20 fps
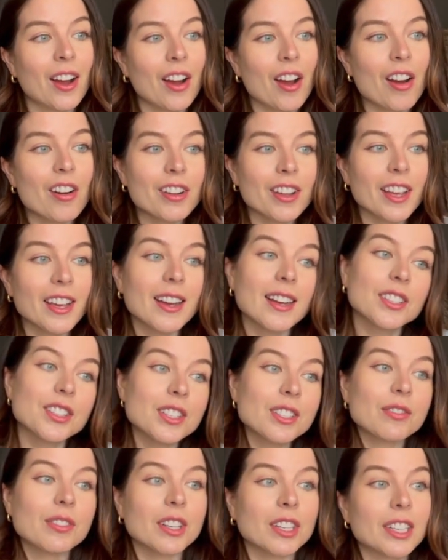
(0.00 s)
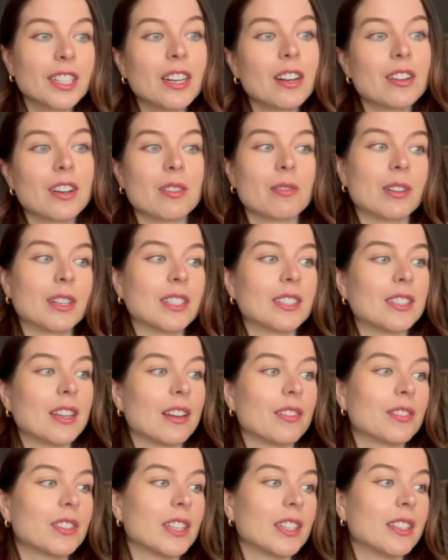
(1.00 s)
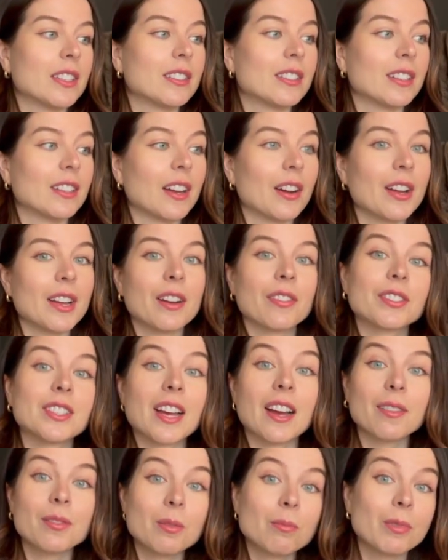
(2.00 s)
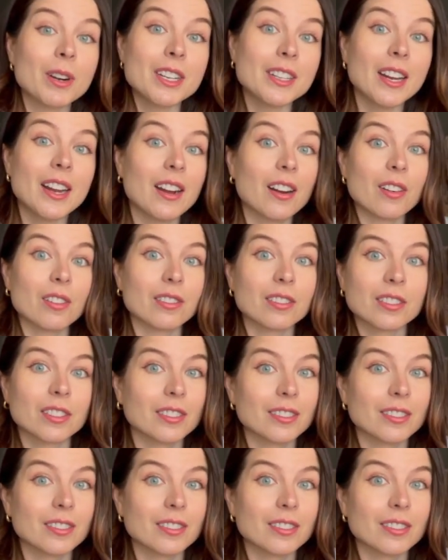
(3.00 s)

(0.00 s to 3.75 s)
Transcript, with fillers: okay, I just figured out I wanted to have kids and now I have to have them right now.